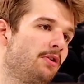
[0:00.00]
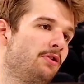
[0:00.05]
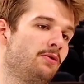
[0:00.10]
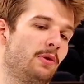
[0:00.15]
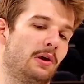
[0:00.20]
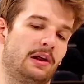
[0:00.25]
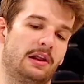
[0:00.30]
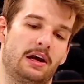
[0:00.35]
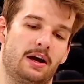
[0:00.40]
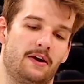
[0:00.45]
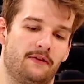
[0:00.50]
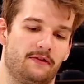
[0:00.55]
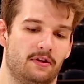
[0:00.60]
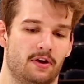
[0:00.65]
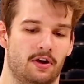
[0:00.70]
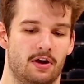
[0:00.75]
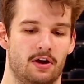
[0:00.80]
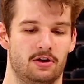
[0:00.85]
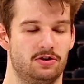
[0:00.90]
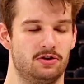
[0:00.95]
So I left
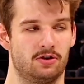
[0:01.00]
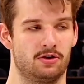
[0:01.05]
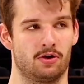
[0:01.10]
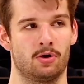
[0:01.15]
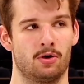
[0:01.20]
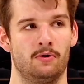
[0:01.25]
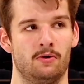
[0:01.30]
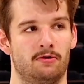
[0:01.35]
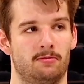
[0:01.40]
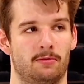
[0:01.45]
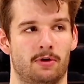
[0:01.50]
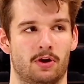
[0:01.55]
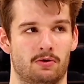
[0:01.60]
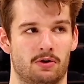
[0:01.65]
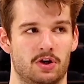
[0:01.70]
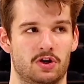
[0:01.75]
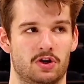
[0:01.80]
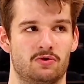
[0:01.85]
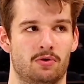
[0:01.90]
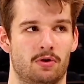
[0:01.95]
during COVID for my
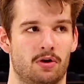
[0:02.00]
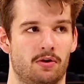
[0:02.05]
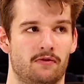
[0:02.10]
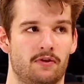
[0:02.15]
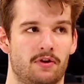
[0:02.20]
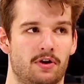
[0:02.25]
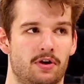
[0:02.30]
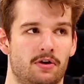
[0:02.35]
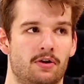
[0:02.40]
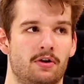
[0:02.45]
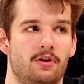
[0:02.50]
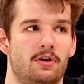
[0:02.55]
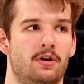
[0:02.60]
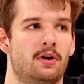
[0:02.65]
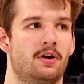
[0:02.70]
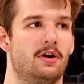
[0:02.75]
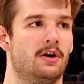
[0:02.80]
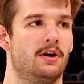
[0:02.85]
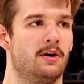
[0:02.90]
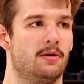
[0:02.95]
grade 12 year,
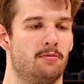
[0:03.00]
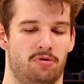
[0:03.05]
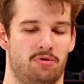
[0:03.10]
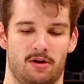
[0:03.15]
played